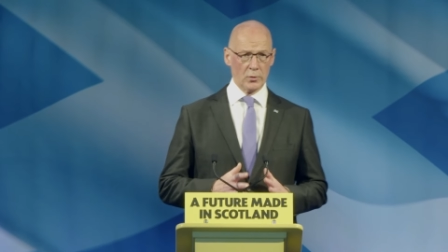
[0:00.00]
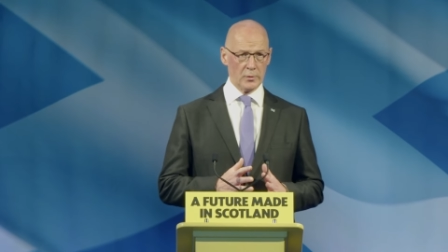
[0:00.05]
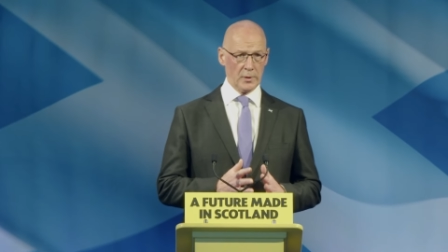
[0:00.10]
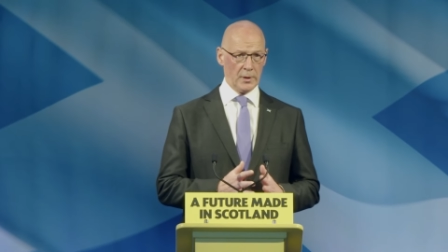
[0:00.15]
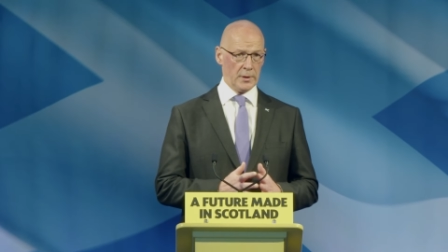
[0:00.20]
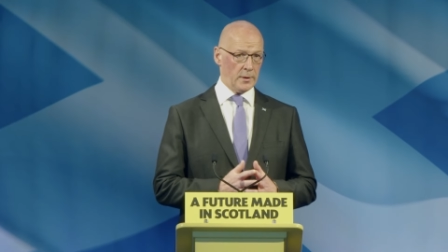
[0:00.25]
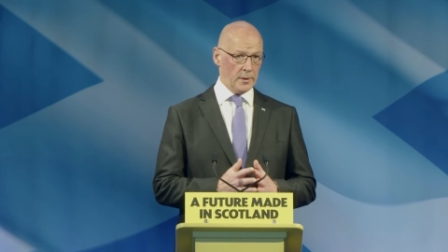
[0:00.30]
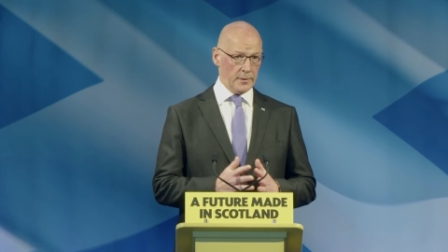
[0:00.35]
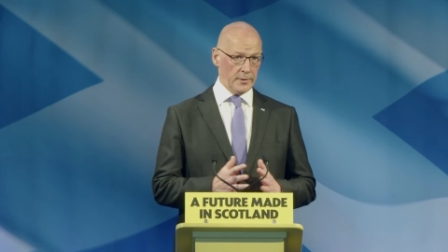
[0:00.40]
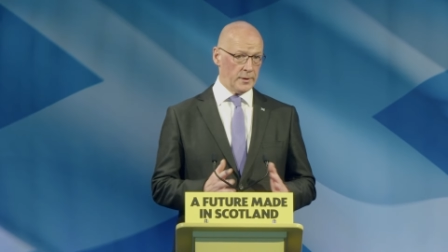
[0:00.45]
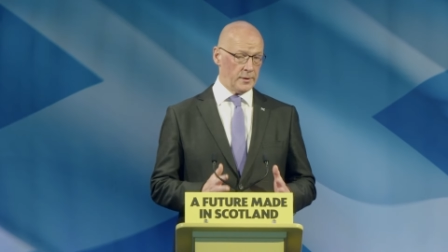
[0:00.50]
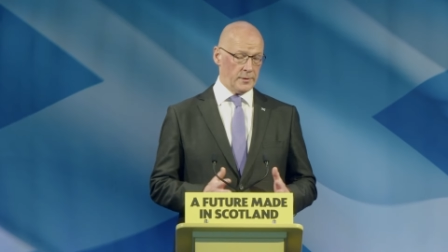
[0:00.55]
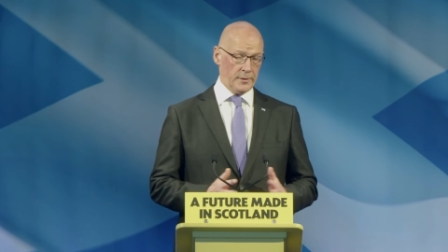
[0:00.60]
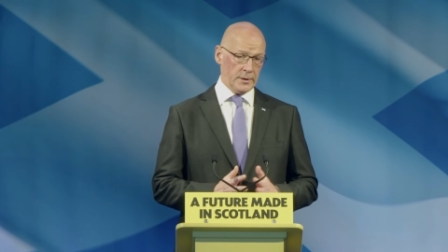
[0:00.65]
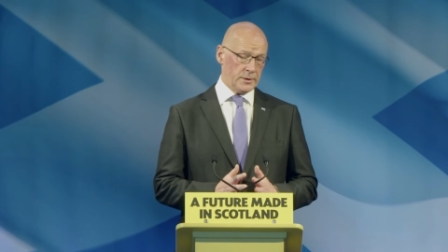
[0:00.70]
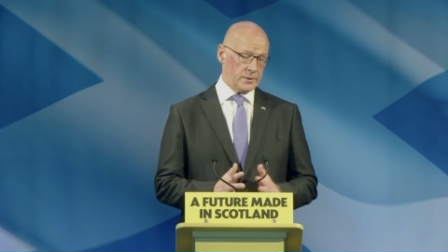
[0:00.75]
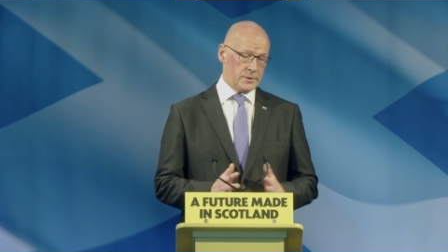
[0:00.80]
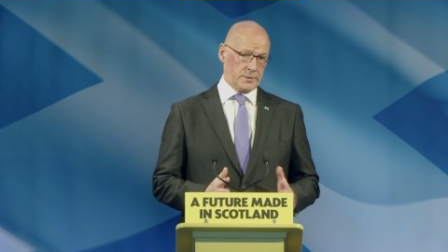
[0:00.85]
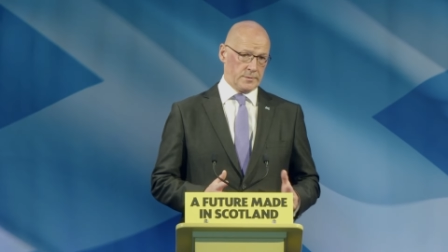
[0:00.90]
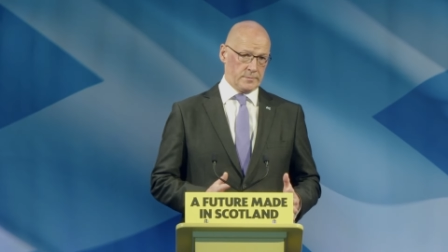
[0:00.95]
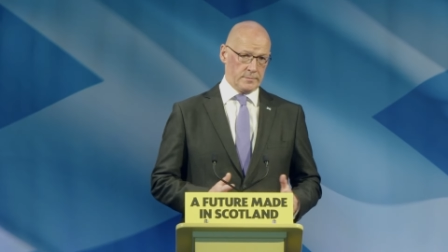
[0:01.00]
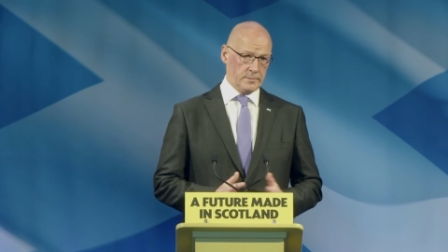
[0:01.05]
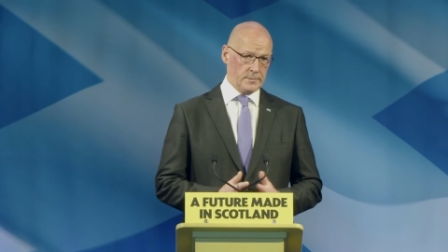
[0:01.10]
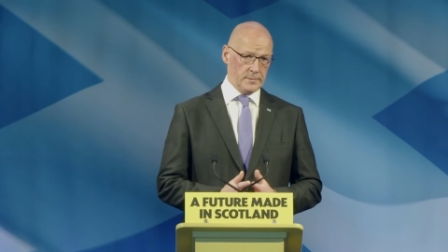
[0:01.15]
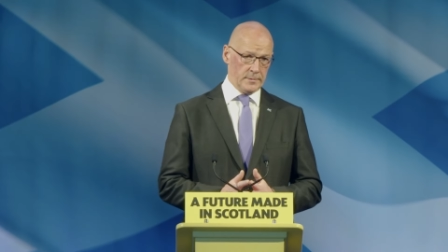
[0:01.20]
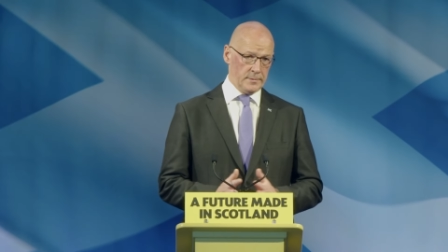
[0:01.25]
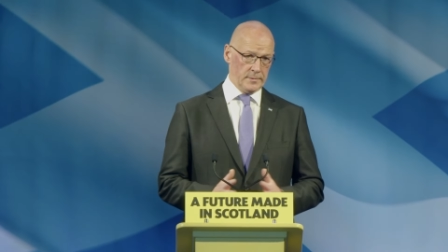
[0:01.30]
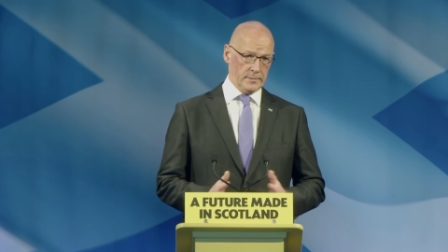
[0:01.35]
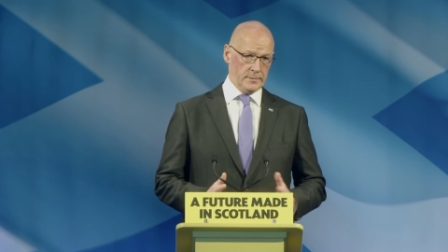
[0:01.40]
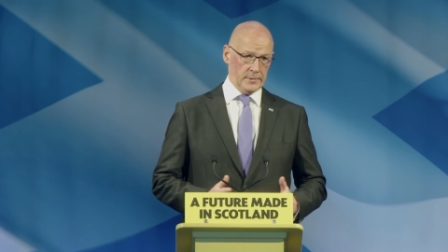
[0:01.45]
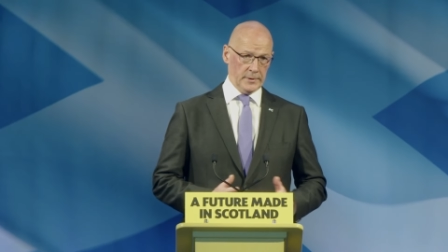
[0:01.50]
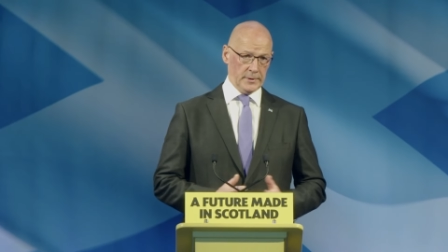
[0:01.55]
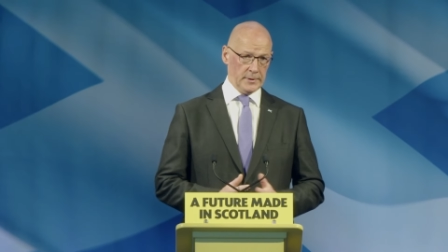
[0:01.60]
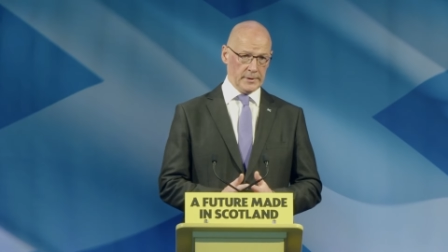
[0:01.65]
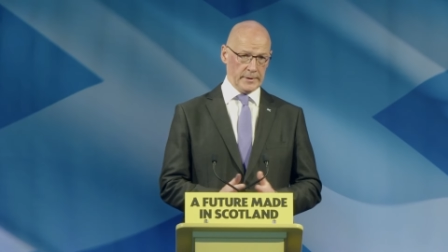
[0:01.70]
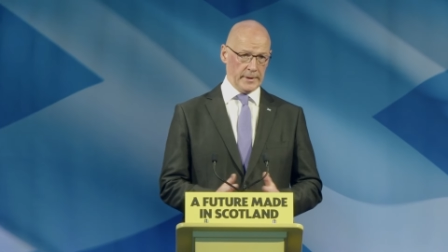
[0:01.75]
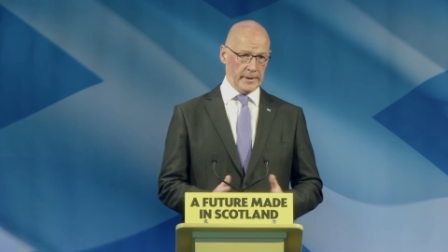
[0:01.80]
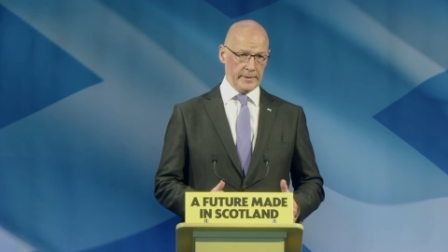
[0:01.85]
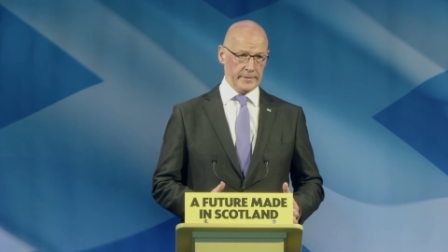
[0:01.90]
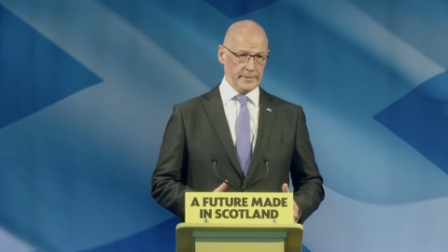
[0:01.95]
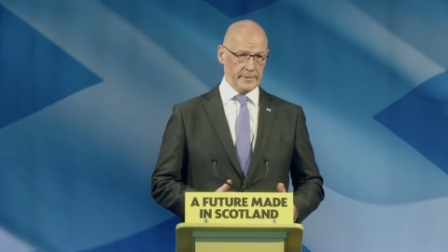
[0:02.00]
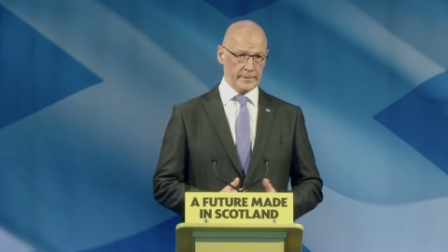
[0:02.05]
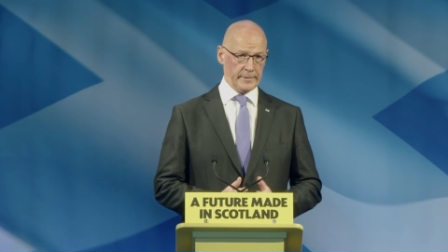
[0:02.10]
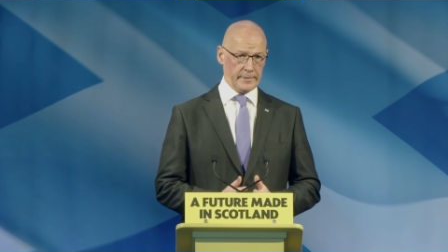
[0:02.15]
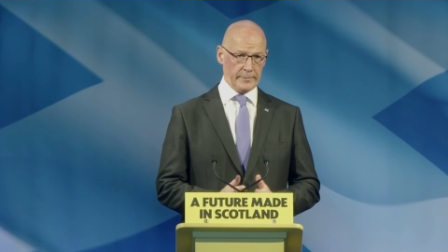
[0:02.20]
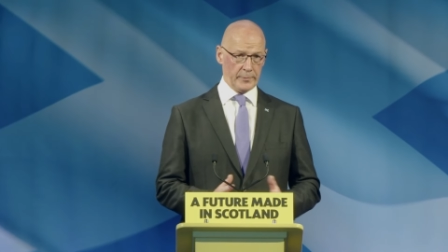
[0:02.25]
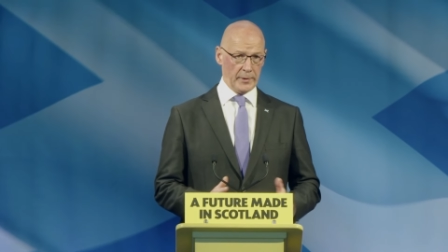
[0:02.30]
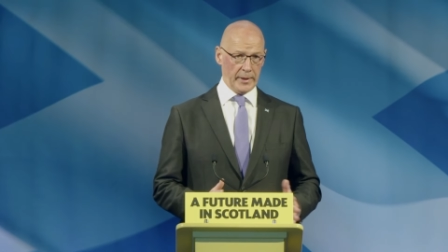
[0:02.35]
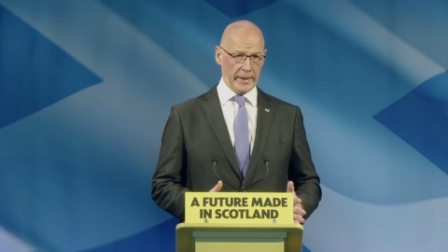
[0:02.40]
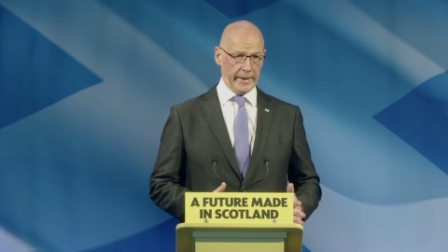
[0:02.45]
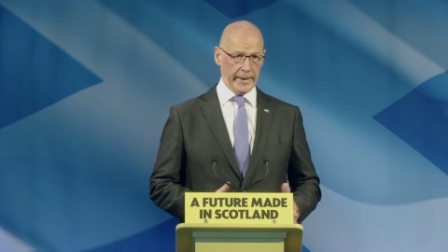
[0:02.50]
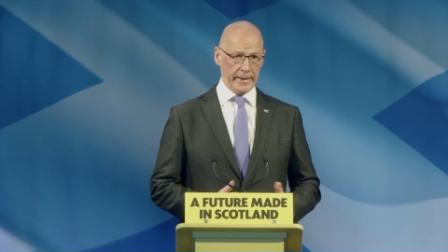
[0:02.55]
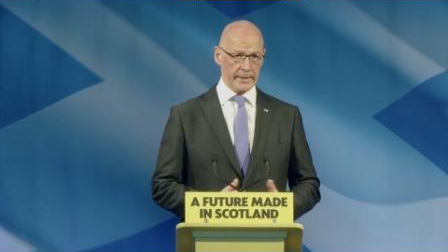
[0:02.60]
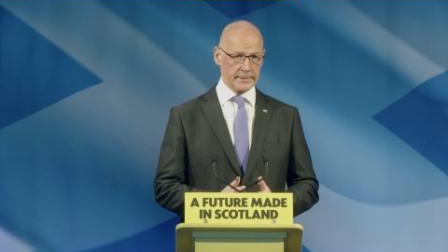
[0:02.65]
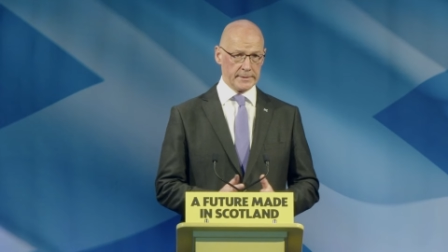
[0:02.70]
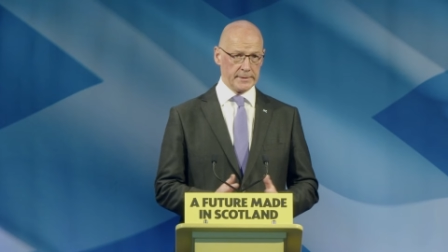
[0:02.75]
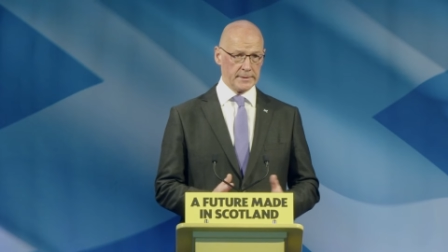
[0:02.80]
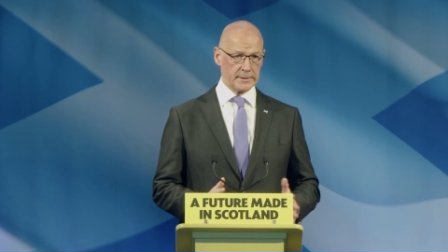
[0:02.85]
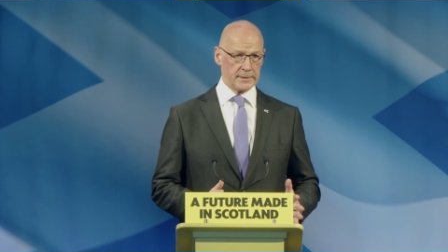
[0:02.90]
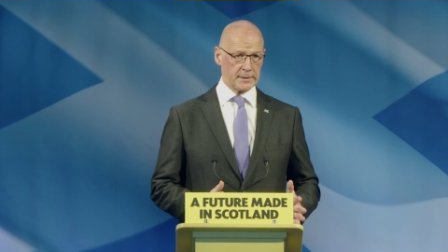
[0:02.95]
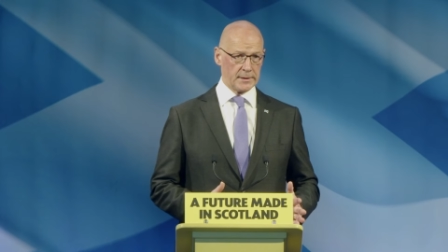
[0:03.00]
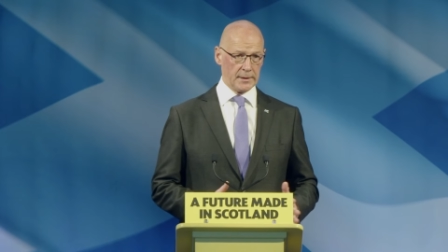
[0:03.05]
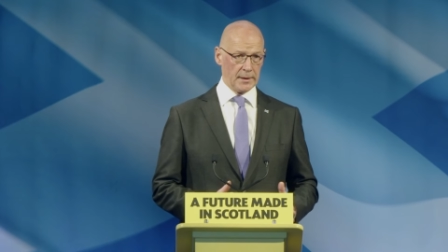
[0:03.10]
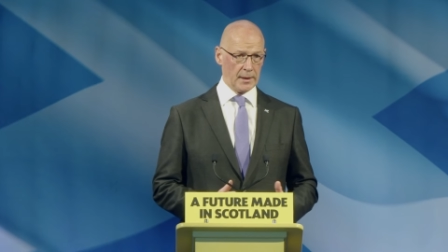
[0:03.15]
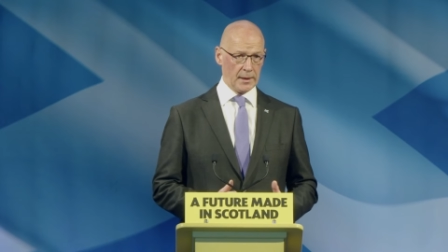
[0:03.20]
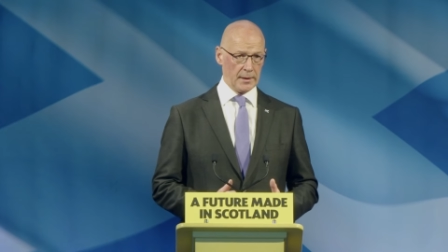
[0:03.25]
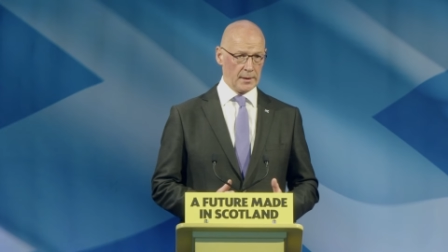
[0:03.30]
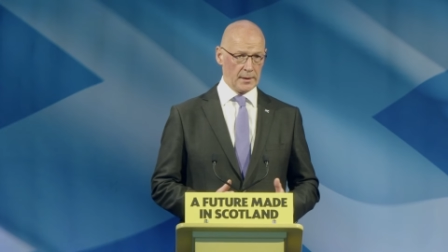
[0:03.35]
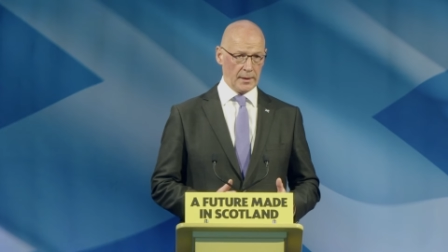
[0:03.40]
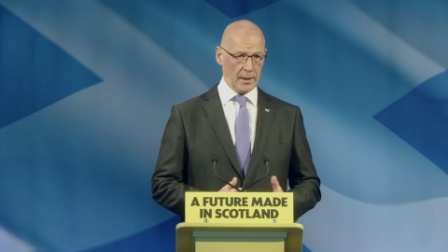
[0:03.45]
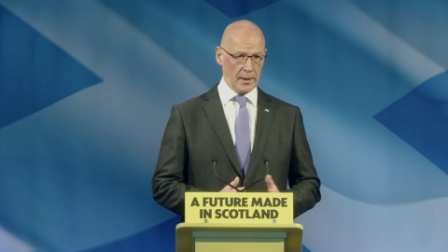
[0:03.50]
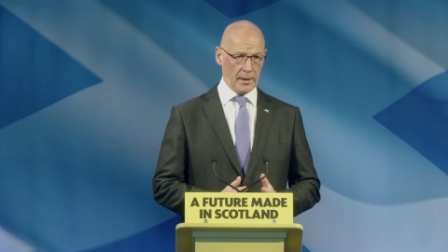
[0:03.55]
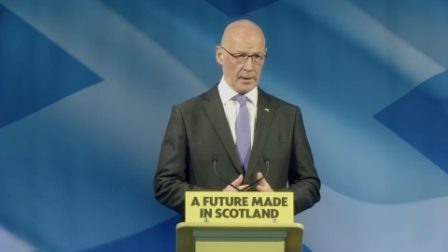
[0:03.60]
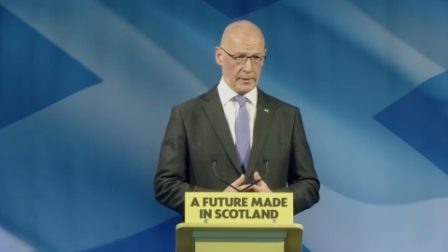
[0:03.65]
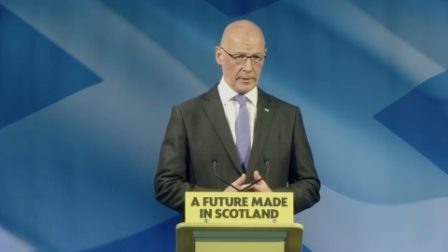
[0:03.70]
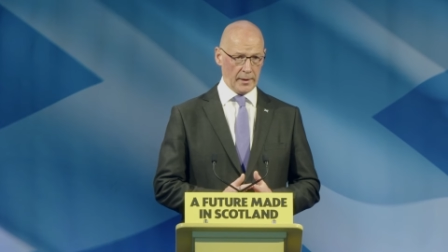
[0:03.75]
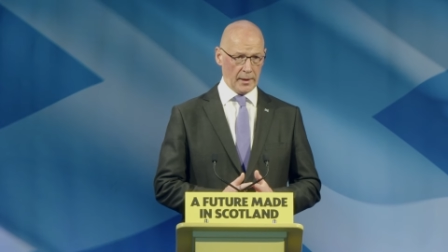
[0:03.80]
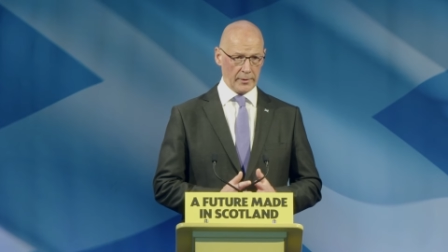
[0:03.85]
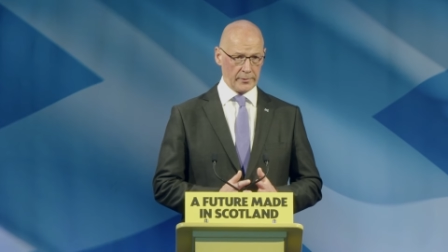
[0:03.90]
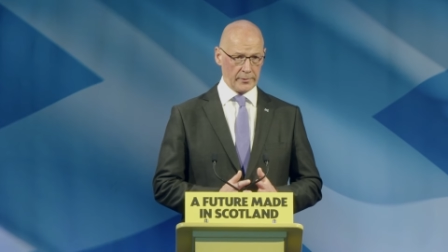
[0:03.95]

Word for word: and these analyses are